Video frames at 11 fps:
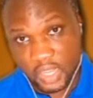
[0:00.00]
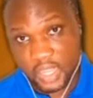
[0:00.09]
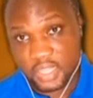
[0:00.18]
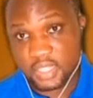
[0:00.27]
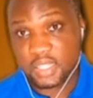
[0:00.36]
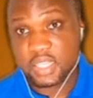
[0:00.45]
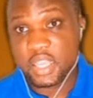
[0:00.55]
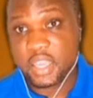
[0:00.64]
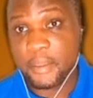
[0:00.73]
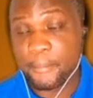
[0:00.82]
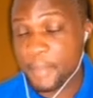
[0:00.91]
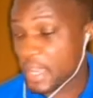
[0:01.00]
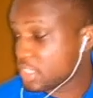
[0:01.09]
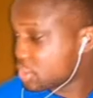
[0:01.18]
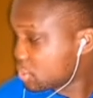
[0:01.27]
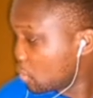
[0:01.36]
A C
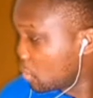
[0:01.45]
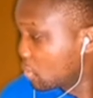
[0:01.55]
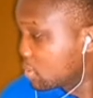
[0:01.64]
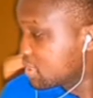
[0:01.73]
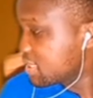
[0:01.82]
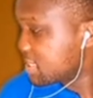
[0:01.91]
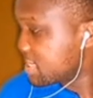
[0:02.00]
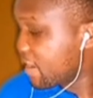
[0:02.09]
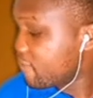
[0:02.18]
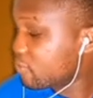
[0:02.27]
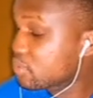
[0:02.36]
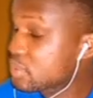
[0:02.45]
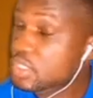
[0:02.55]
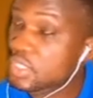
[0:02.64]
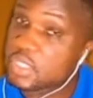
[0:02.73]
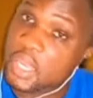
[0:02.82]
major
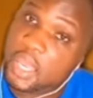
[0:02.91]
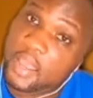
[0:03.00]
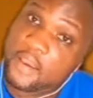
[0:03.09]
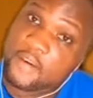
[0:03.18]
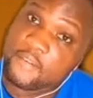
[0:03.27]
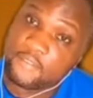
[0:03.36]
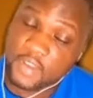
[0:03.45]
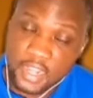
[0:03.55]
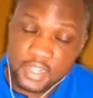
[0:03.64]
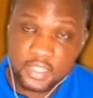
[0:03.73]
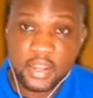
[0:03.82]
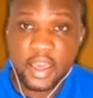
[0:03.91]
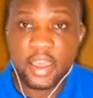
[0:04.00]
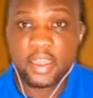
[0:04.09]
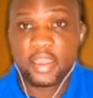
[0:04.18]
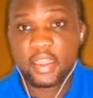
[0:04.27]
7th flat
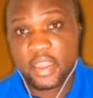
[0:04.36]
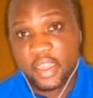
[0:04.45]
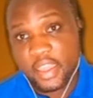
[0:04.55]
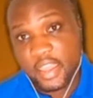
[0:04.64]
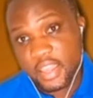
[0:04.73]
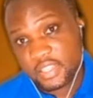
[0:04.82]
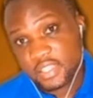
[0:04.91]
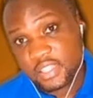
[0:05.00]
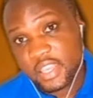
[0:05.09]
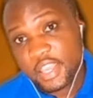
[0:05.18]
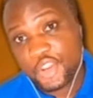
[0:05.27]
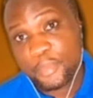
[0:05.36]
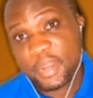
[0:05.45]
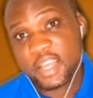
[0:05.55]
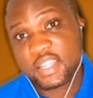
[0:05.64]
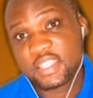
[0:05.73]
9. A C
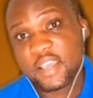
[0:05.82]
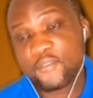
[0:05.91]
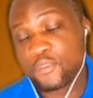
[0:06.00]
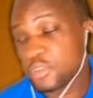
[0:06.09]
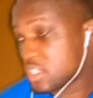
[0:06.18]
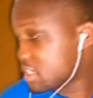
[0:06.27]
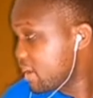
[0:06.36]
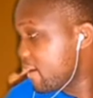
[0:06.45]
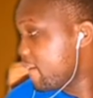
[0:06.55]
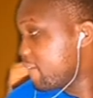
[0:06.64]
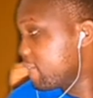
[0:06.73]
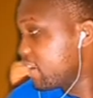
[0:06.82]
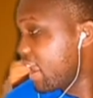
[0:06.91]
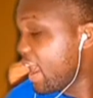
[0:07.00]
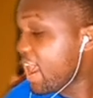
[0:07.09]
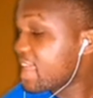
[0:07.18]
dominant 7th
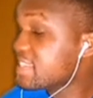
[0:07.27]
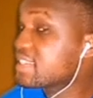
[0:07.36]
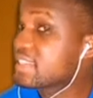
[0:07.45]
flat